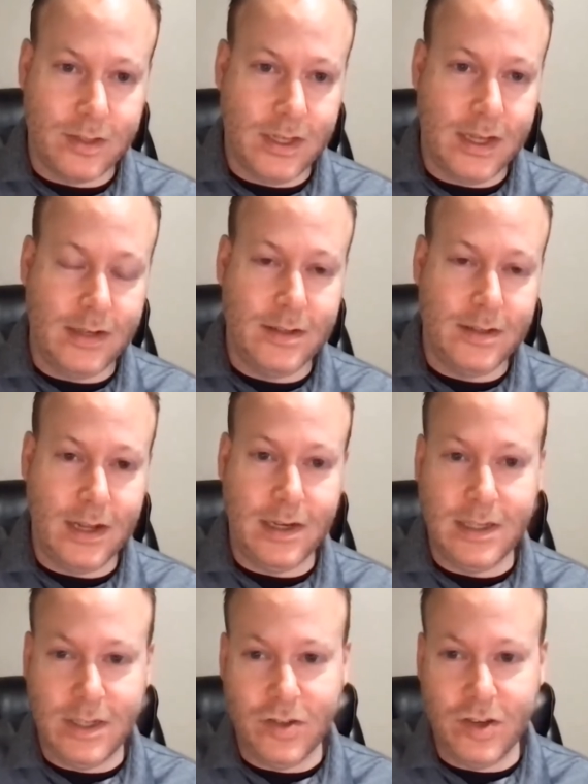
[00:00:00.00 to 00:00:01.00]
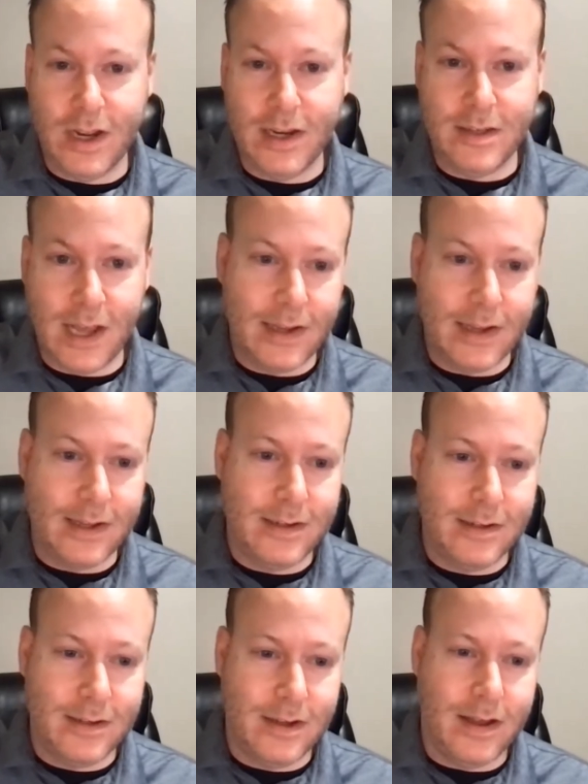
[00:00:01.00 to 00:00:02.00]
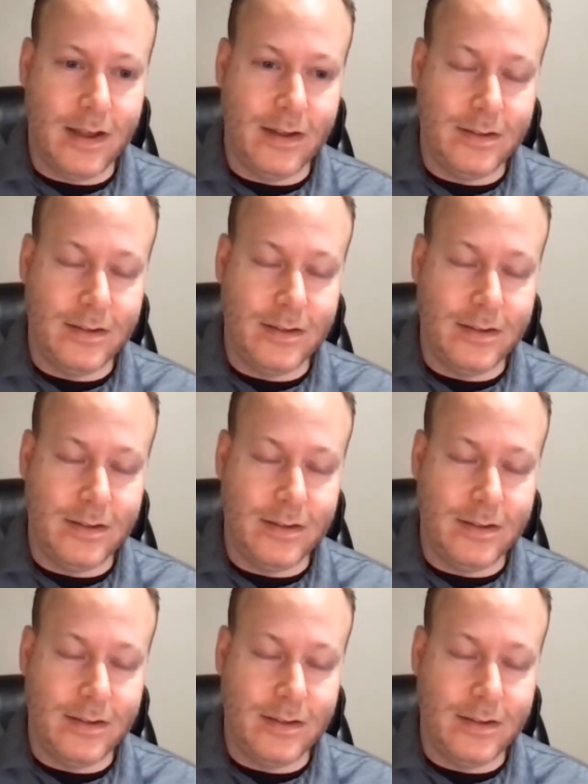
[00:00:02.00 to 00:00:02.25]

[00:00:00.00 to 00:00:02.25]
Kent, and EJ Tackett uh, yeah.